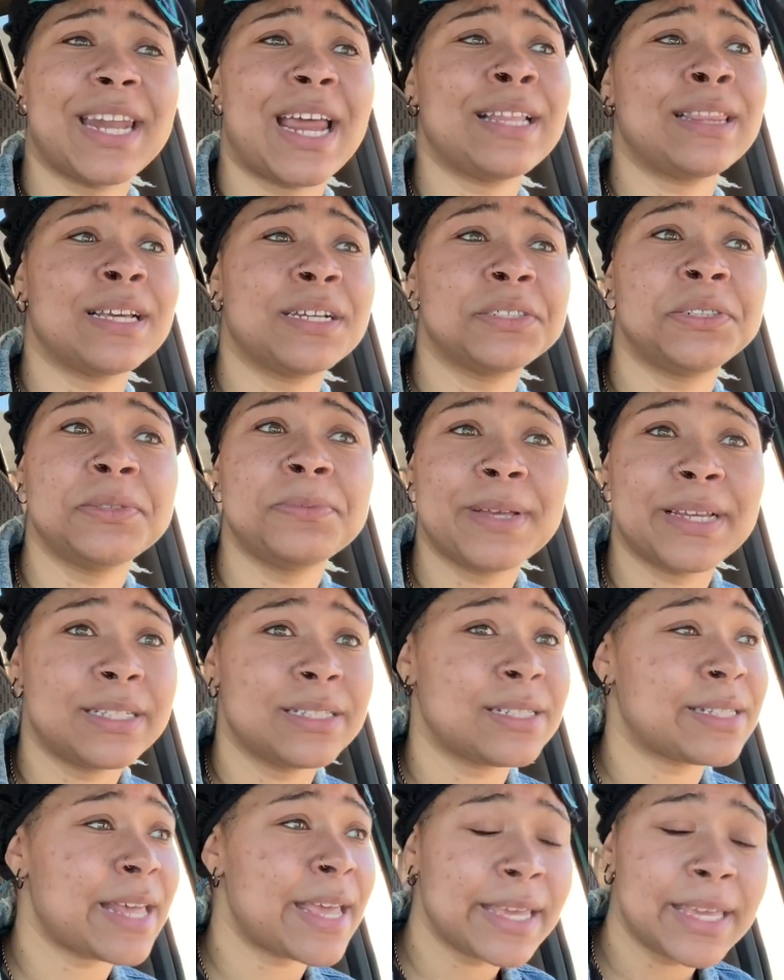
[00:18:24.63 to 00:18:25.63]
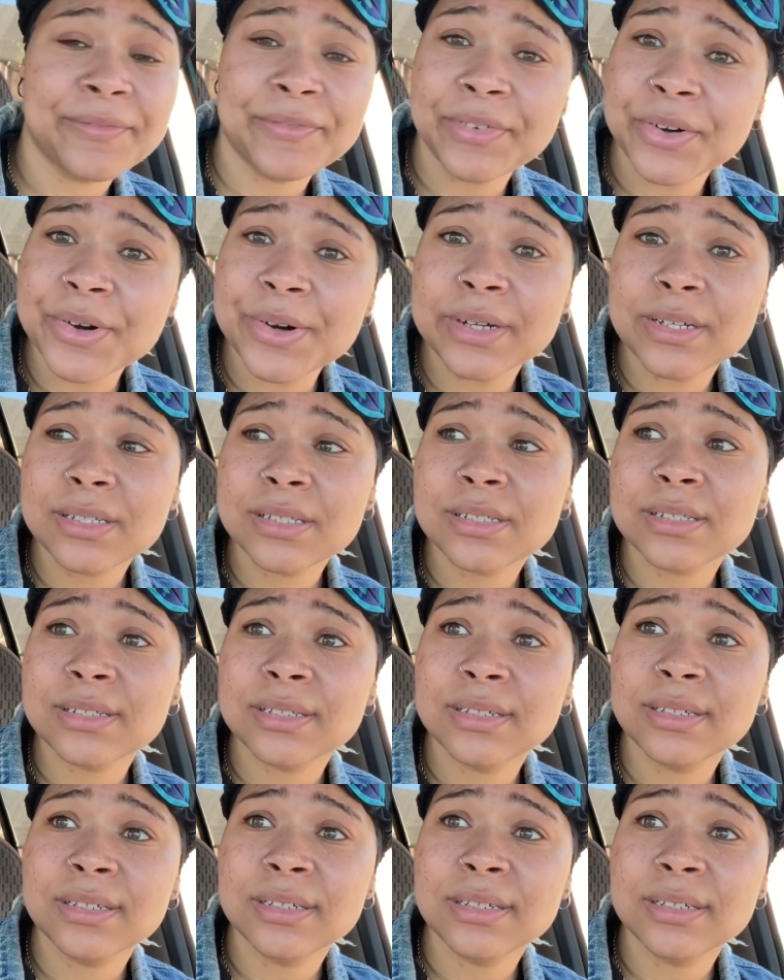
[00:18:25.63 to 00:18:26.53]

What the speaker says: And I thought she was about to sing it for us.